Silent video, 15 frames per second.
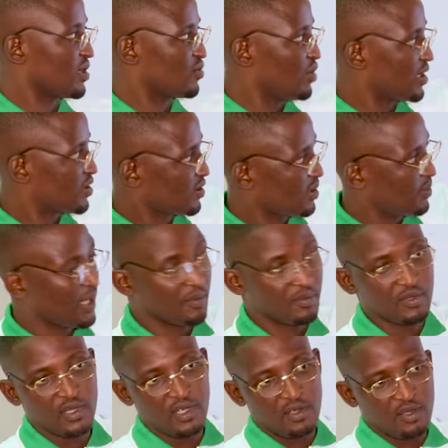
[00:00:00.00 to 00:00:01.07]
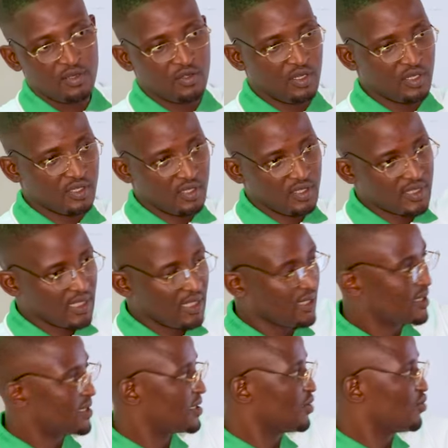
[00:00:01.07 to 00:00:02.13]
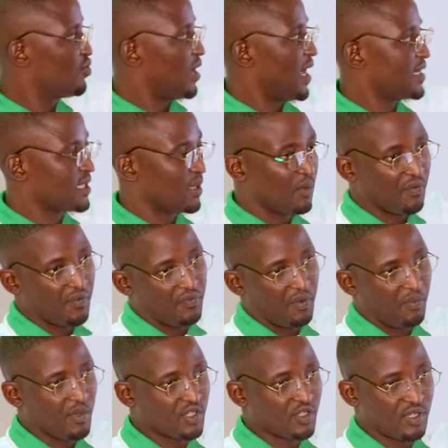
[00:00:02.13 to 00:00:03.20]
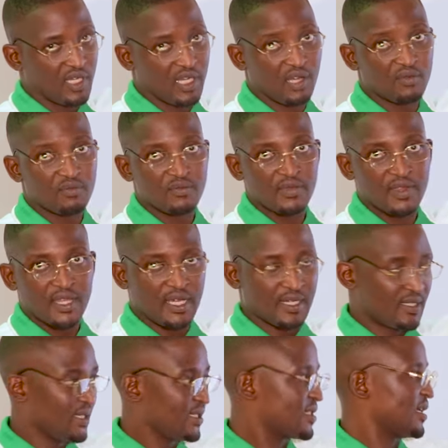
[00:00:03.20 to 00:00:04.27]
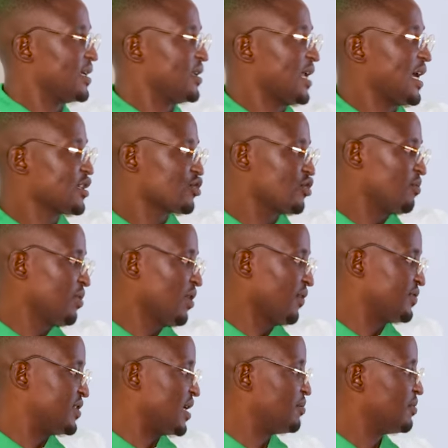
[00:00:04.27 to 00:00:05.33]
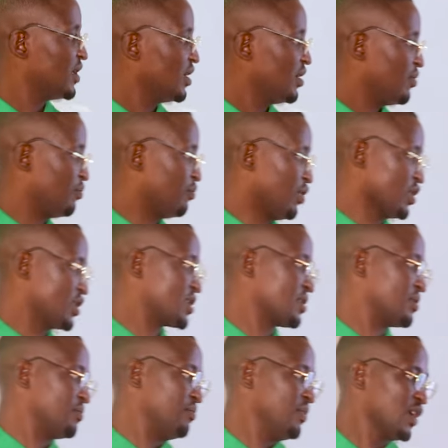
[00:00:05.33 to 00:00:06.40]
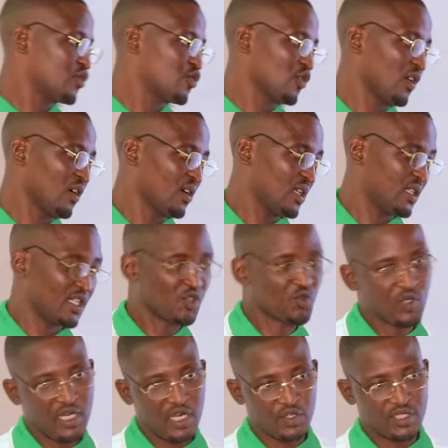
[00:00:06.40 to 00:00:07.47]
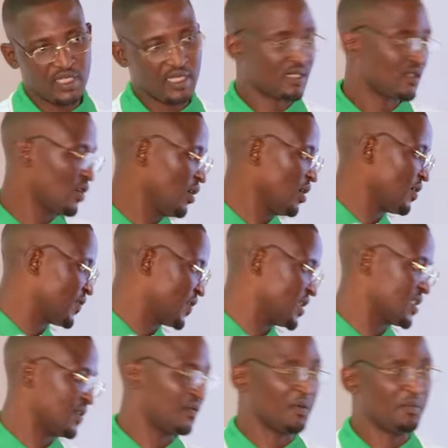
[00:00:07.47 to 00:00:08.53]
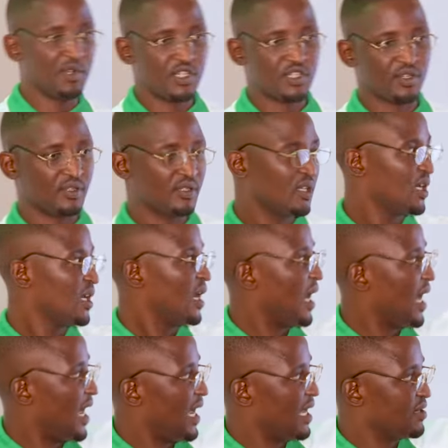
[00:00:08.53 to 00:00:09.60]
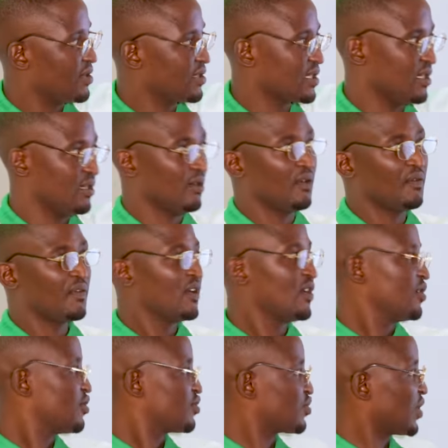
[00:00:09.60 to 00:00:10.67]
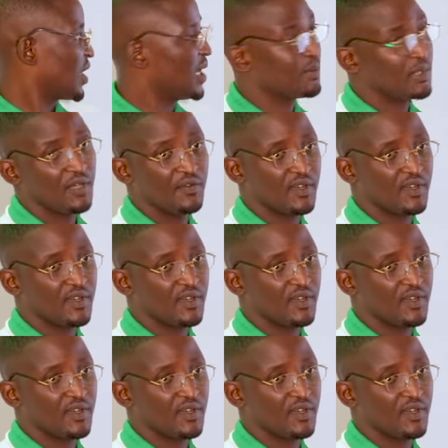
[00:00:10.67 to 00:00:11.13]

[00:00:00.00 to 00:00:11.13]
We are talking about not a single item of information now. That is a large number of them, but make sure it is without S. All this information are not enough to help the